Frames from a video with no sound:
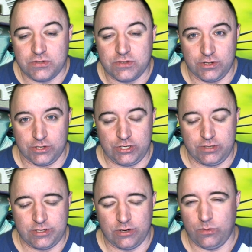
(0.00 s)
search.
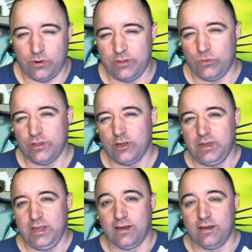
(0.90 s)
So will there
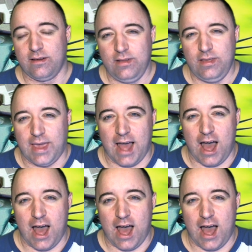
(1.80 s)
be an